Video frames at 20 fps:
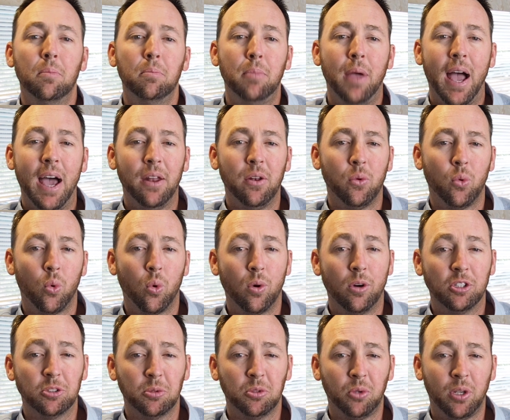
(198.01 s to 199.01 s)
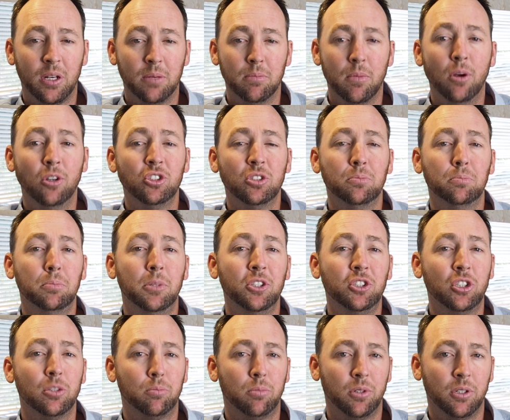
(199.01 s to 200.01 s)
patent wars between motion
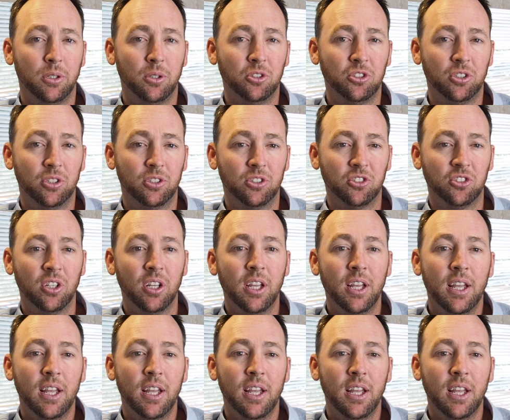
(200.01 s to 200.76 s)
picture producers